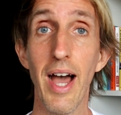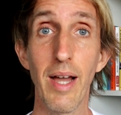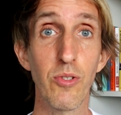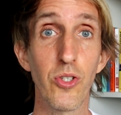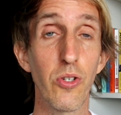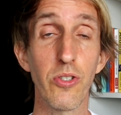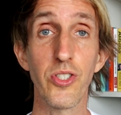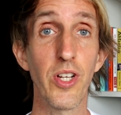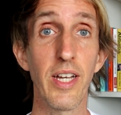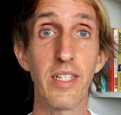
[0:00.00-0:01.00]
I'm
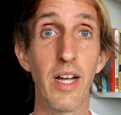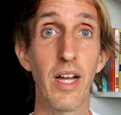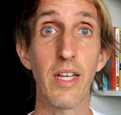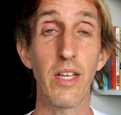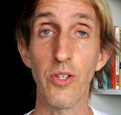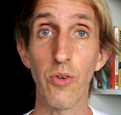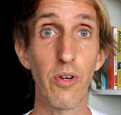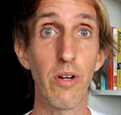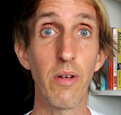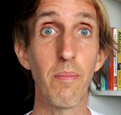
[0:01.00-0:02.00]
George Chai Thai and
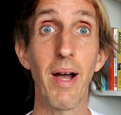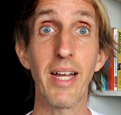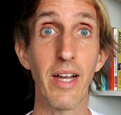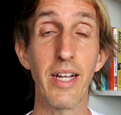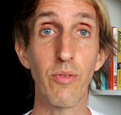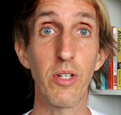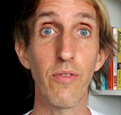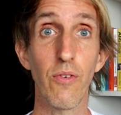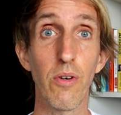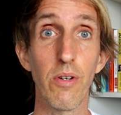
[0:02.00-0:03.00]
you're on My Thai
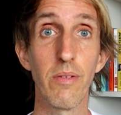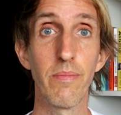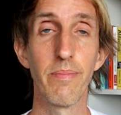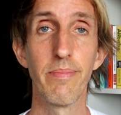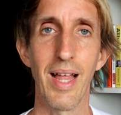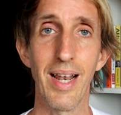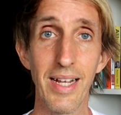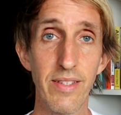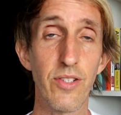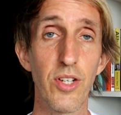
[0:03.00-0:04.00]
24.
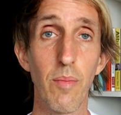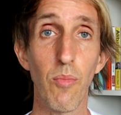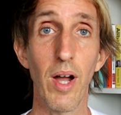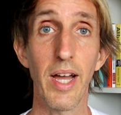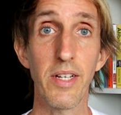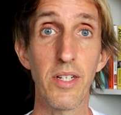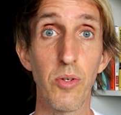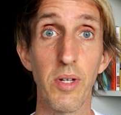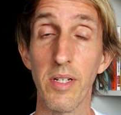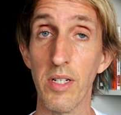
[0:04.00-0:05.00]
Let's jump right
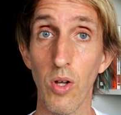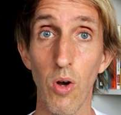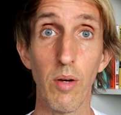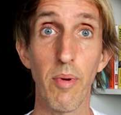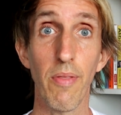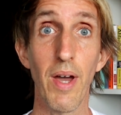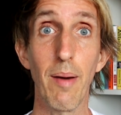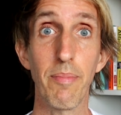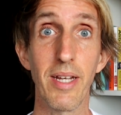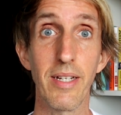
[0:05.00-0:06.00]
into it and talk about the
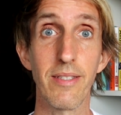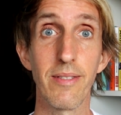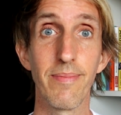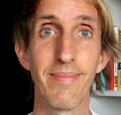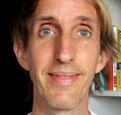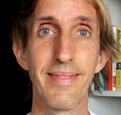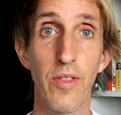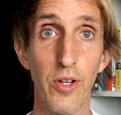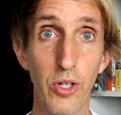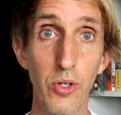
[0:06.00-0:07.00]
updates.
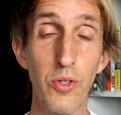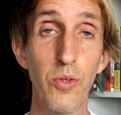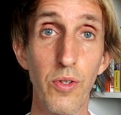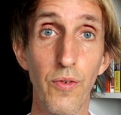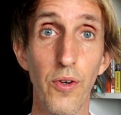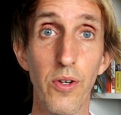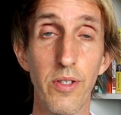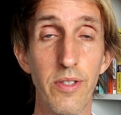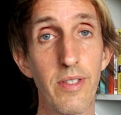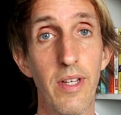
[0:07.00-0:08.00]
The good news
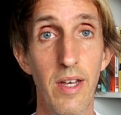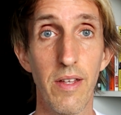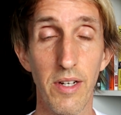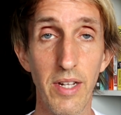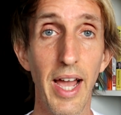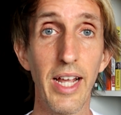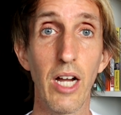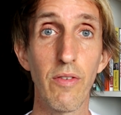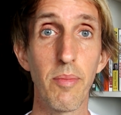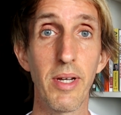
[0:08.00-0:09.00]
first, the Thai
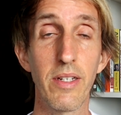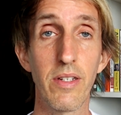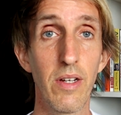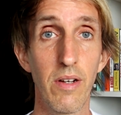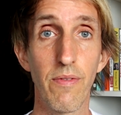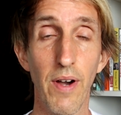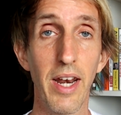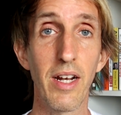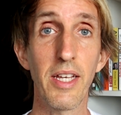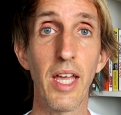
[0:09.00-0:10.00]
government
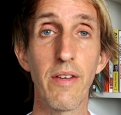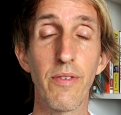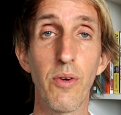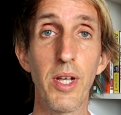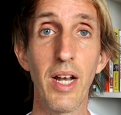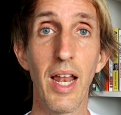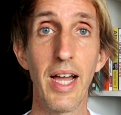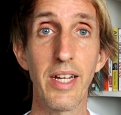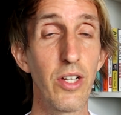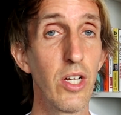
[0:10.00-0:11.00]
finally gave green
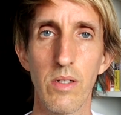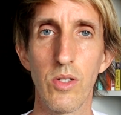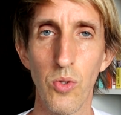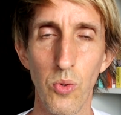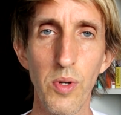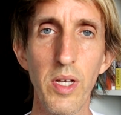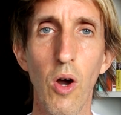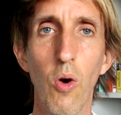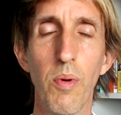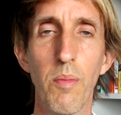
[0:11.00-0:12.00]
light to
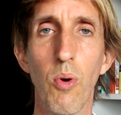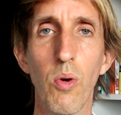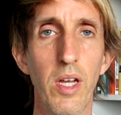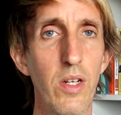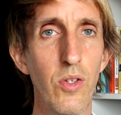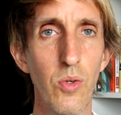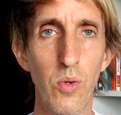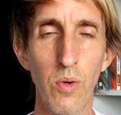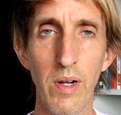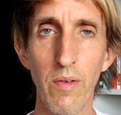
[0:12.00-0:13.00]
reopen Phuket
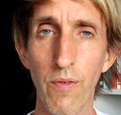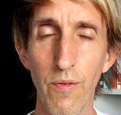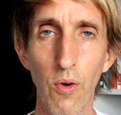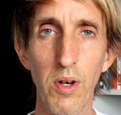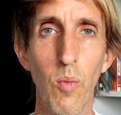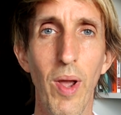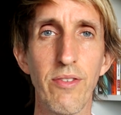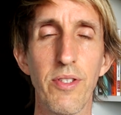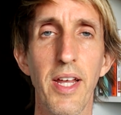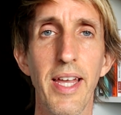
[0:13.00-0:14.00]
to fully
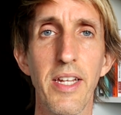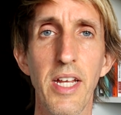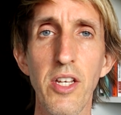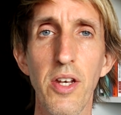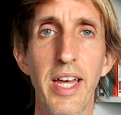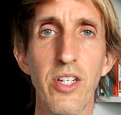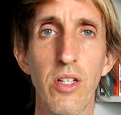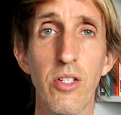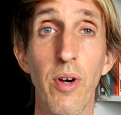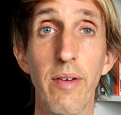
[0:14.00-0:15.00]
vaccinated
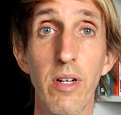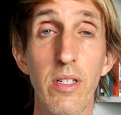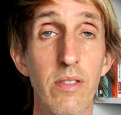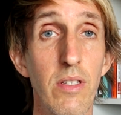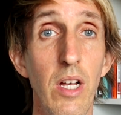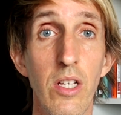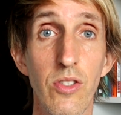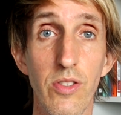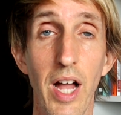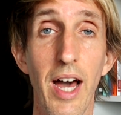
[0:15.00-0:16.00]
international travelers
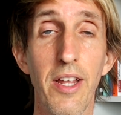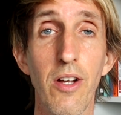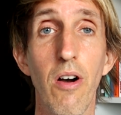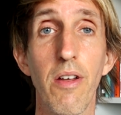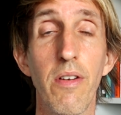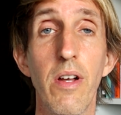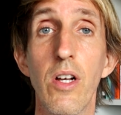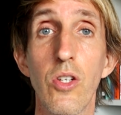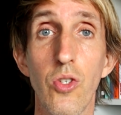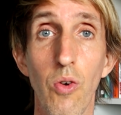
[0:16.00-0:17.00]
starting on
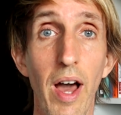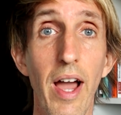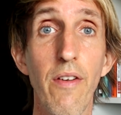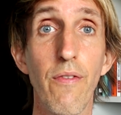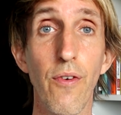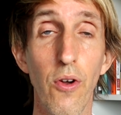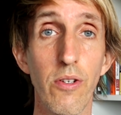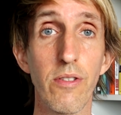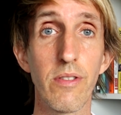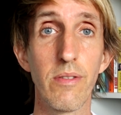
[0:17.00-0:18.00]
July
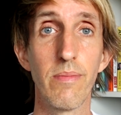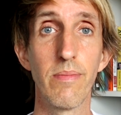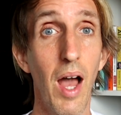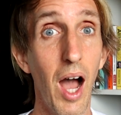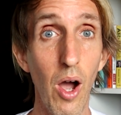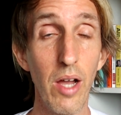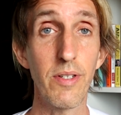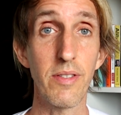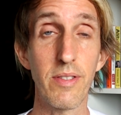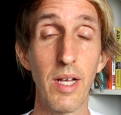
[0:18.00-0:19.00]
1st.
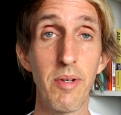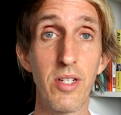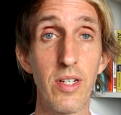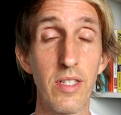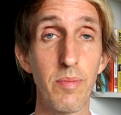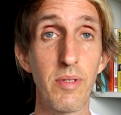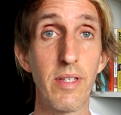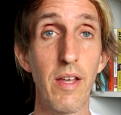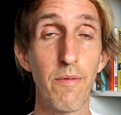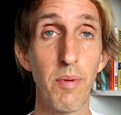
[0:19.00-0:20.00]
However, some
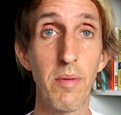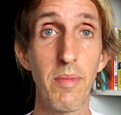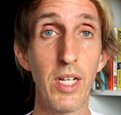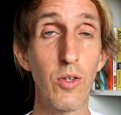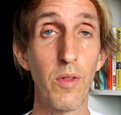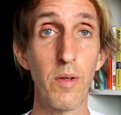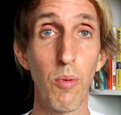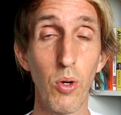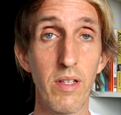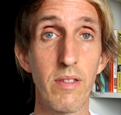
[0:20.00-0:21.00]
adjustments have been made to the
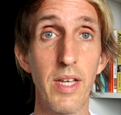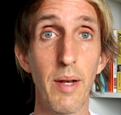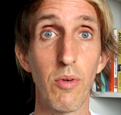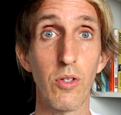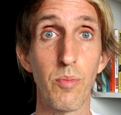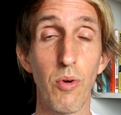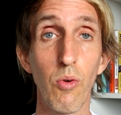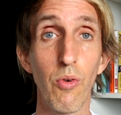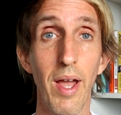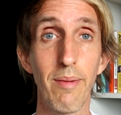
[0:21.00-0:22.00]
Phuket Sandbox
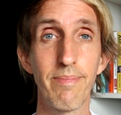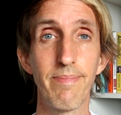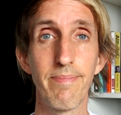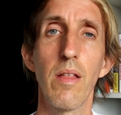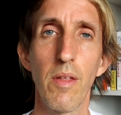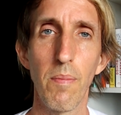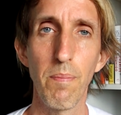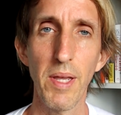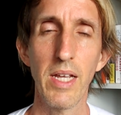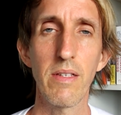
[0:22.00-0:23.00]
program. The
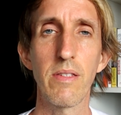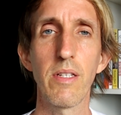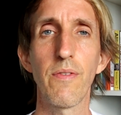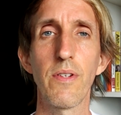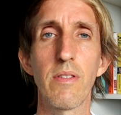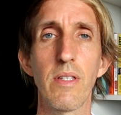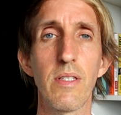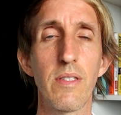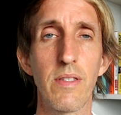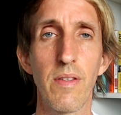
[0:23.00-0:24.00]
biggest difference
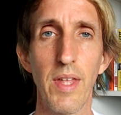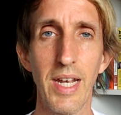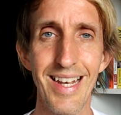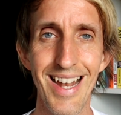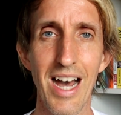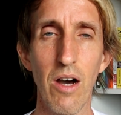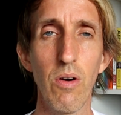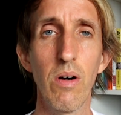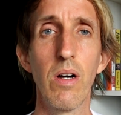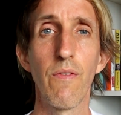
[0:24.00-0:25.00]
is that
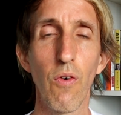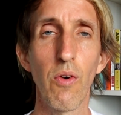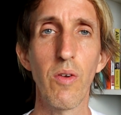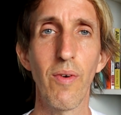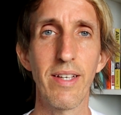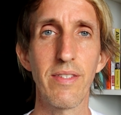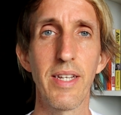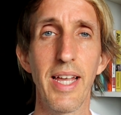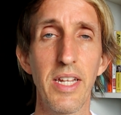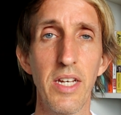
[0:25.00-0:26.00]
now fully
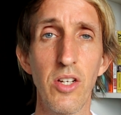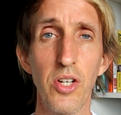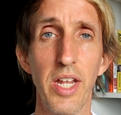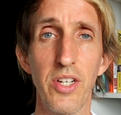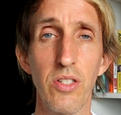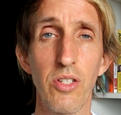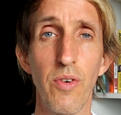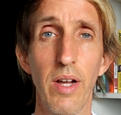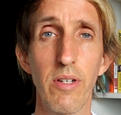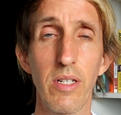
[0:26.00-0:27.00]
vaccinated international
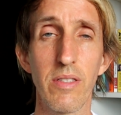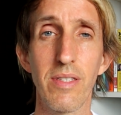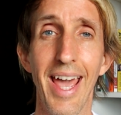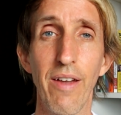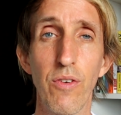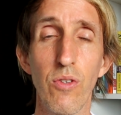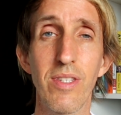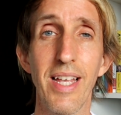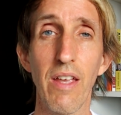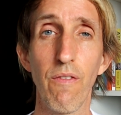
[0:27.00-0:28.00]
travelers have to
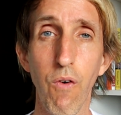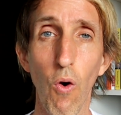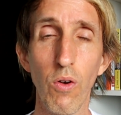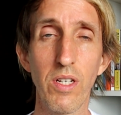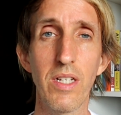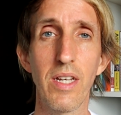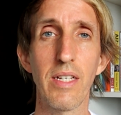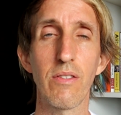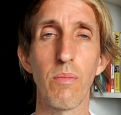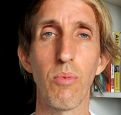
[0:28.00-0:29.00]
stay 14
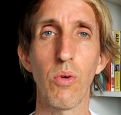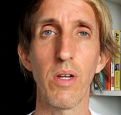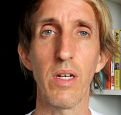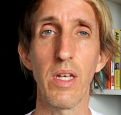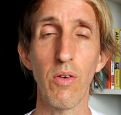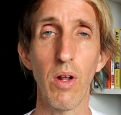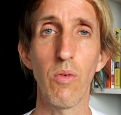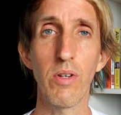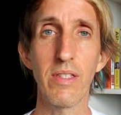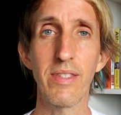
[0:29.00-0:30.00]
days on Phuket, not
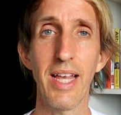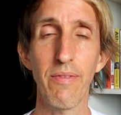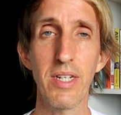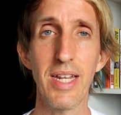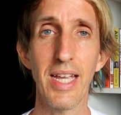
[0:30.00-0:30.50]
only 7